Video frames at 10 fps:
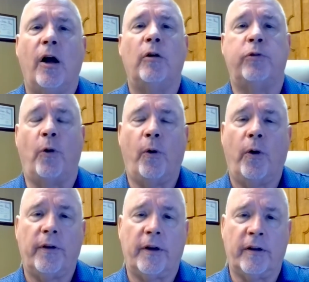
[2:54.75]

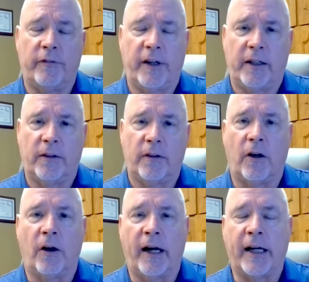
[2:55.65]
for the conveyor,
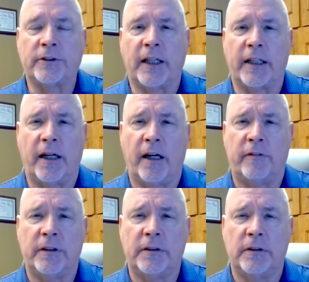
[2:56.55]
are outside the
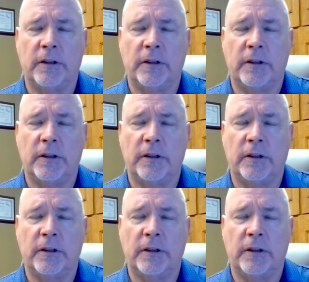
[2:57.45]
oven.